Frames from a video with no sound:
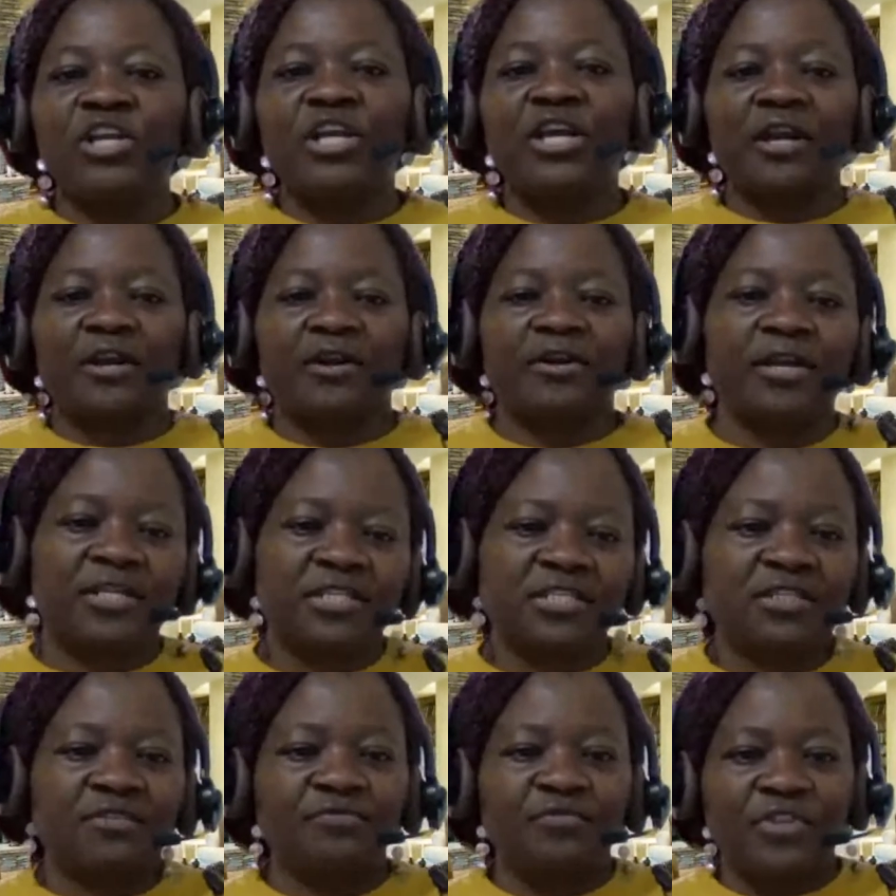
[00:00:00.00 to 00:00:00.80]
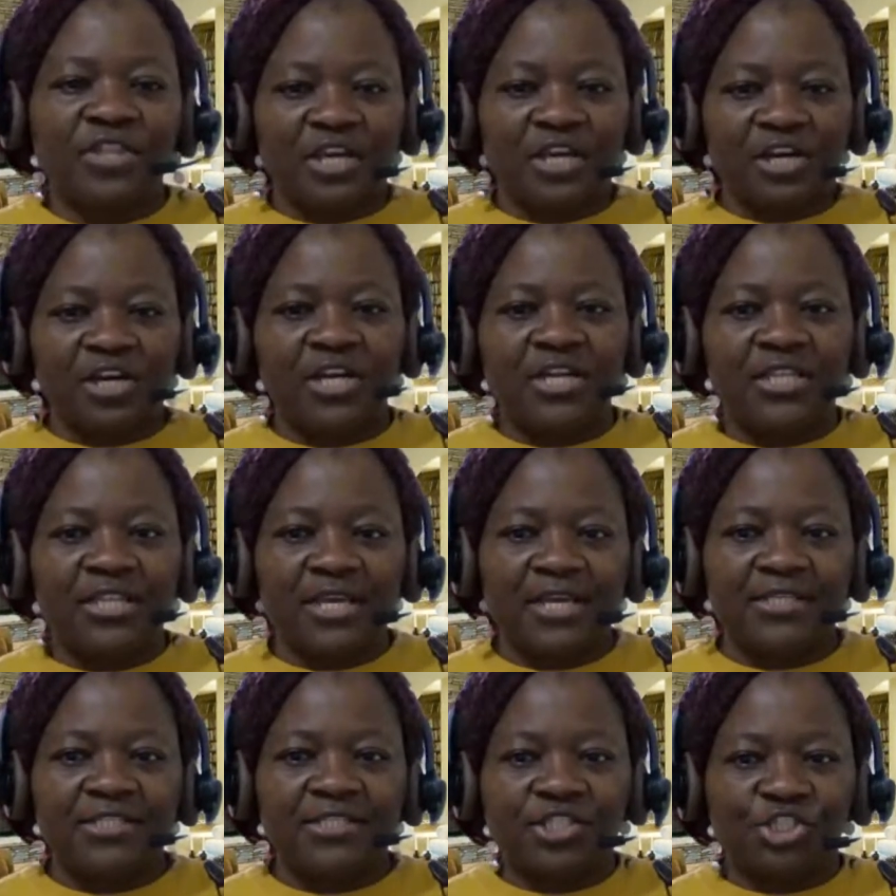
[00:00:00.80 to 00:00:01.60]
get ready for the
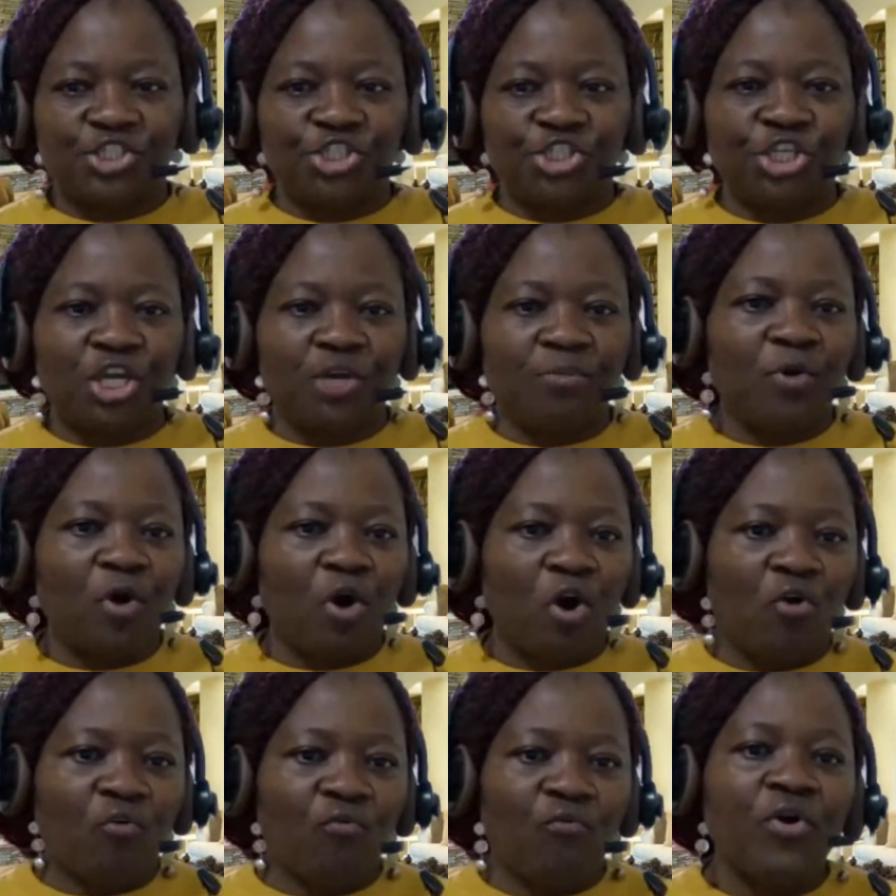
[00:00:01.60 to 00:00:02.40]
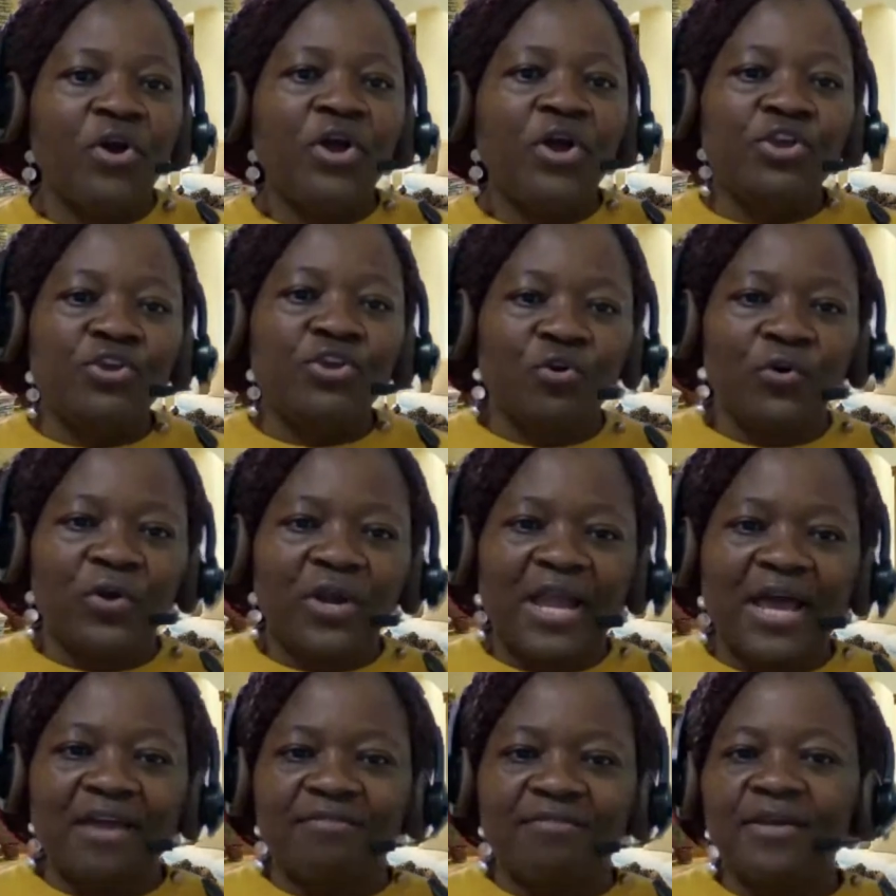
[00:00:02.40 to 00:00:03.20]
greatest shape of your
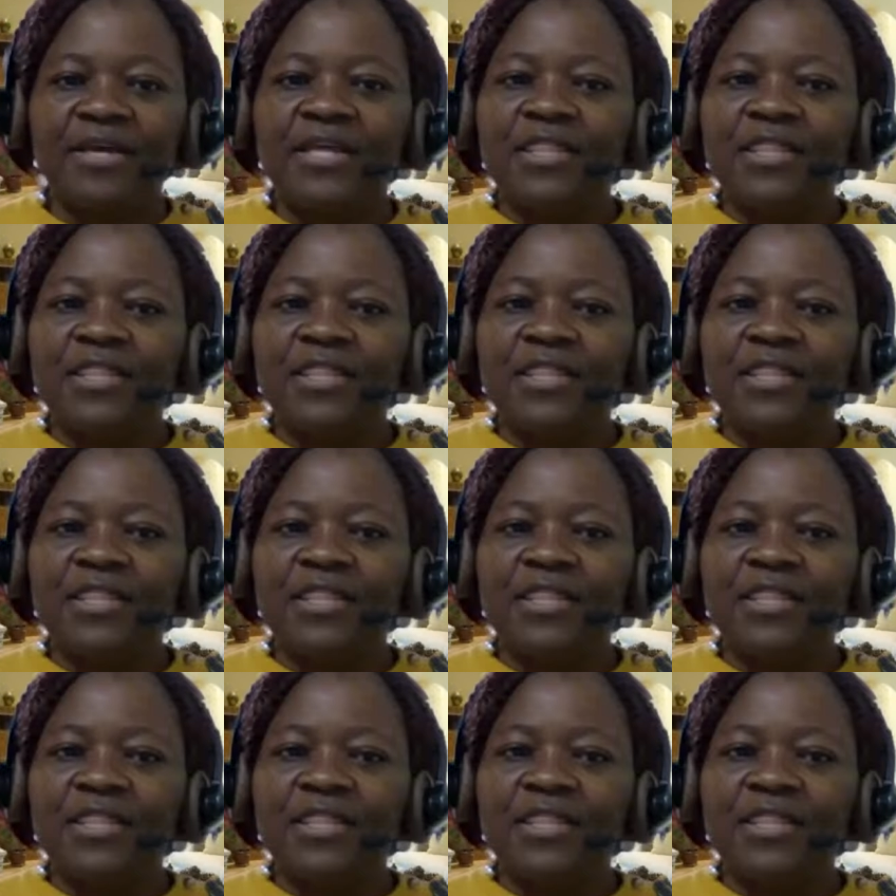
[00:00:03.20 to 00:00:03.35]
life.